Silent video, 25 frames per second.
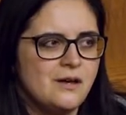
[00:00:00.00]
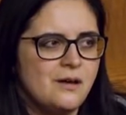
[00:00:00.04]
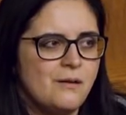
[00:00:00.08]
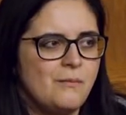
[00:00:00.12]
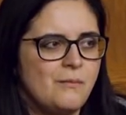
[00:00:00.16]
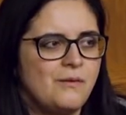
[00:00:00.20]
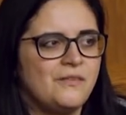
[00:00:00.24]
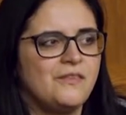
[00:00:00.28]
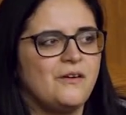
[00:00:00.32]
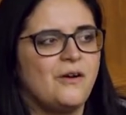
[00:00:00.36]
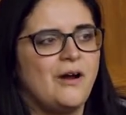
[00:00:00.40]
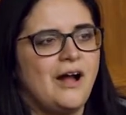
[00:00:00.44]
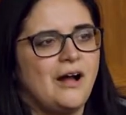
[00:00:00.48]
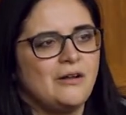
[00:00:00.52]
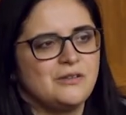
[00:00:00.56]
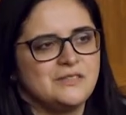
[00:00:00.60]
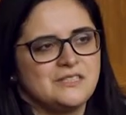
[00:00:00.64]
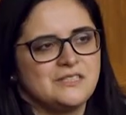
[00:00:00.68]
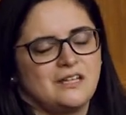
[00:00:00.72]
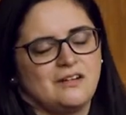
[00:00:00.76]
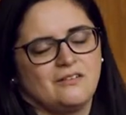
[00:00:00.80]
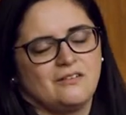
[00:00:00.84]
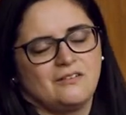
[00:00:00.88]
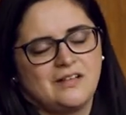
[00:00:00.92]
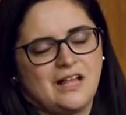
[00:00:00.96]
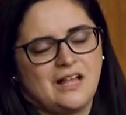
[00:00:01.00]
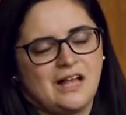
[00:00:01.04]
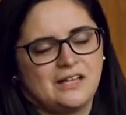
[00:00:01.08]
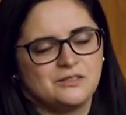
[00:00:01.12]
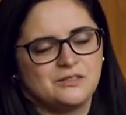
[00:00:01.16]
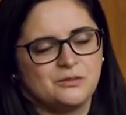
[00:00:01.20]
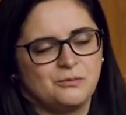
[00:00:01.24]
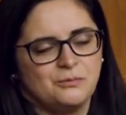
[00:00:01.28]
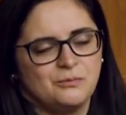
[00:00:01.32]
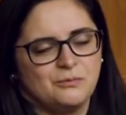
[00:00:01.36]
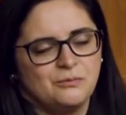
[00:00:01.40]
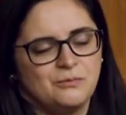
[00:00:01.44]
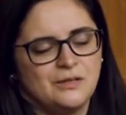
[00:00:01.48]
but their outside of
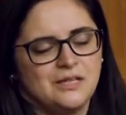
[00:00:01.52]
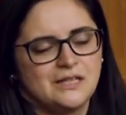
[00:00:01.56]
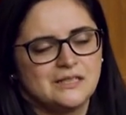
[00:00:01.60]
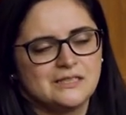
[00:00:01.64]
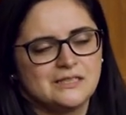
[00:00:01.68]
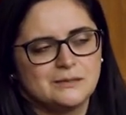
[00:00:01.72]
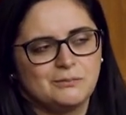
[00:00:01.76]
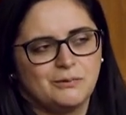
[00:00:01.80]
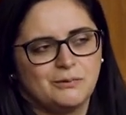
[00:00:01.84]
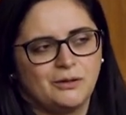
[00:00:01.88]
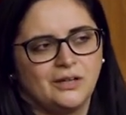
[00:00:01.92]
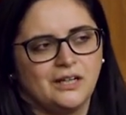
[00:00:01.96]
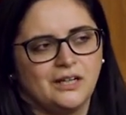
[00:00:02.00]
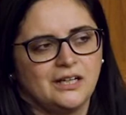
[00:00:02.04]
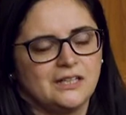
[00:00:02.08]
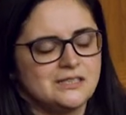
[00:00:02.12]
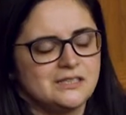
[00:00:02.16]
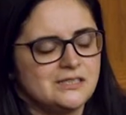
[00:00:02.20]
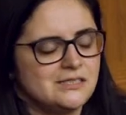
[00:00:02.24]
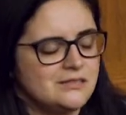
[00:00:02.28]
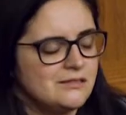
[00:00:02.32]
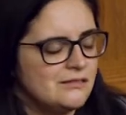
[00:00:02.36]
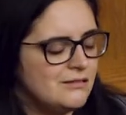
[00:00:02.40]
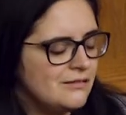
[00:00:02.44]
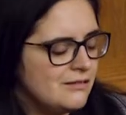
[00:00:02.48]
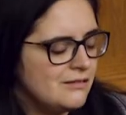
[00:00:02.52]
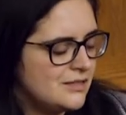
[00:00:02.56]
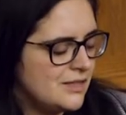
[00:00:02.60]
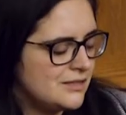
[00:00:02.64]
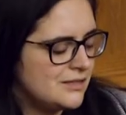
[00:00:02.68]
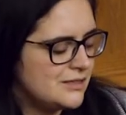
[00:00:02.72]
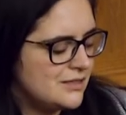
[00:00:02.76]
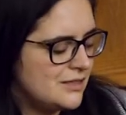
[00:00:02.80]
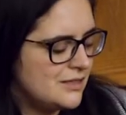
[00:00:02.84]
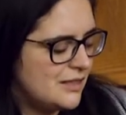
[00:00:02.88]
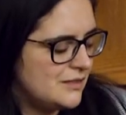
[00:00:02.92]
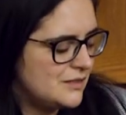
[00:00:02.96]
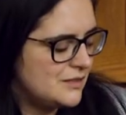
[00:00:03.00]
classroom experience
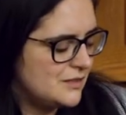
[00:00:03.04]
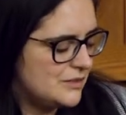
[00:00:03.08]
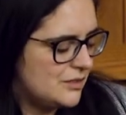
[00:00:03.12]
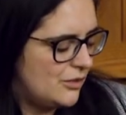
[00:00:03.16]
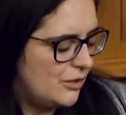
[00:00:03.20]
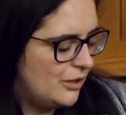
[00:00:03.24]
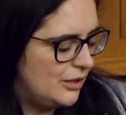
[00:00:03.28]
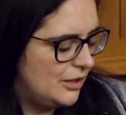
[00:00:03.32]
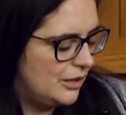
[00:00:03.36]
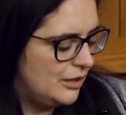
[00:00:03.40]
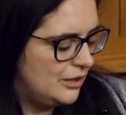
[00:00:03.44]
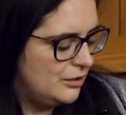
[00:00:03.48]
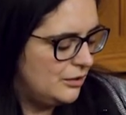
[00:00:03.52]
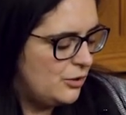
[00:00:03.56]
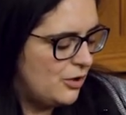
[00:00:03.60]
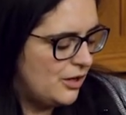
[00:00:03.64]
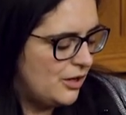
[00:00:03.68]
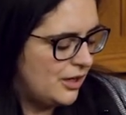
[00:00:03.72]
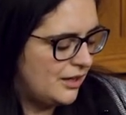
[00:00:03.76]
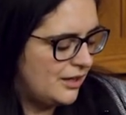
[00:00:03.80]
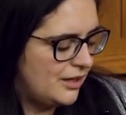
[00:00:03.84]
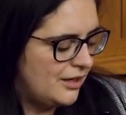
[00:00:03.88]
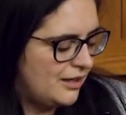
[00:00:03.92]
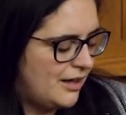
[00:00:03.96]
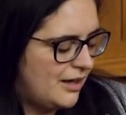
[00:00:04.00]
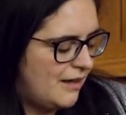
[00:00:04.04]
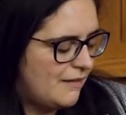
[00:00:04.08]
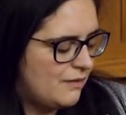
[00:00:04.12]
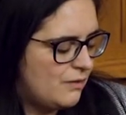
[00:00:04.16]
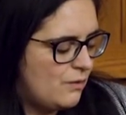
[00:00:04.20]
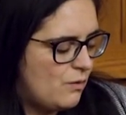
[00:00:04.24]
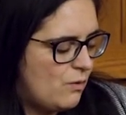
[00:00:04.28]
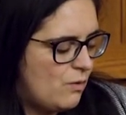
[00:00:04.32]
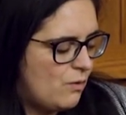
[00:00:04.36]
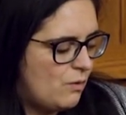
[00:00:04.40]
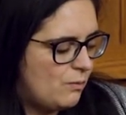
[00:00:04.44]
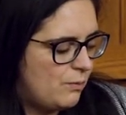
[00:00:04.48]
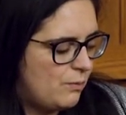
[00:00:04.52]
doesn't necessarily look at the
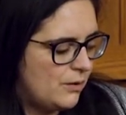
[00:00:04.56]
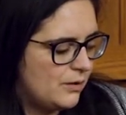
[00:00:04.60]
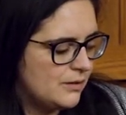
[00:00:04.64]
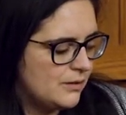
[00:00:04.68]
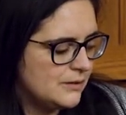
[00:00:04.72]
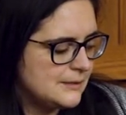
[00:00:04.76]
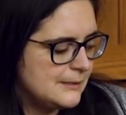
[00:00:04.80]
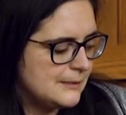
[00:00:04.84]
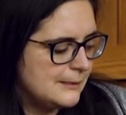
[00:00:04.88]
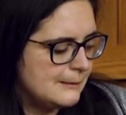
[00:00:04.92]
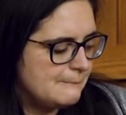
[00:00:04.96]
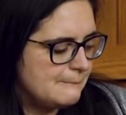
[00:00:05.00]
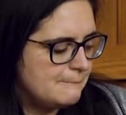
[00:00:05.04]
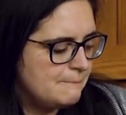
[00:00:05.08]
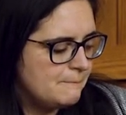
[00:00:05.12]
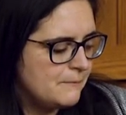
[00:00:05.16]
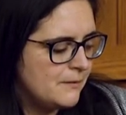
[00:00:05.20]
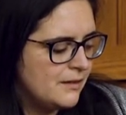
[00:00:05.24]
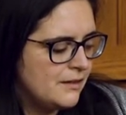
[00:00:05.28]
whole person?